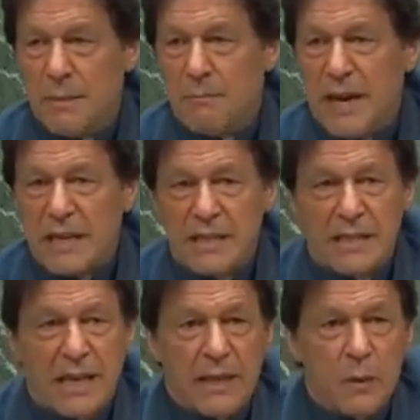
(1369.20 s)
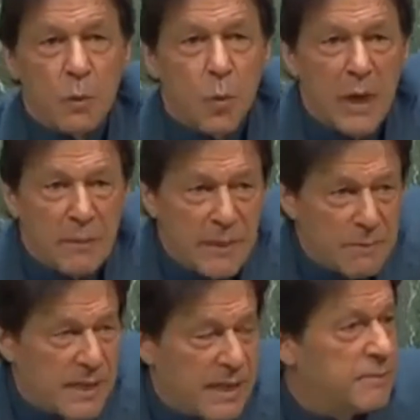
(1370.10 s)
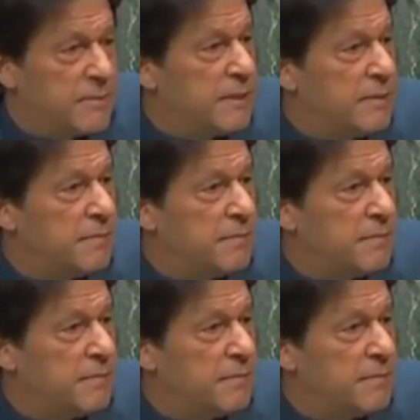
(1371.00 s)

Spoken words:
Pakistan will be blamed.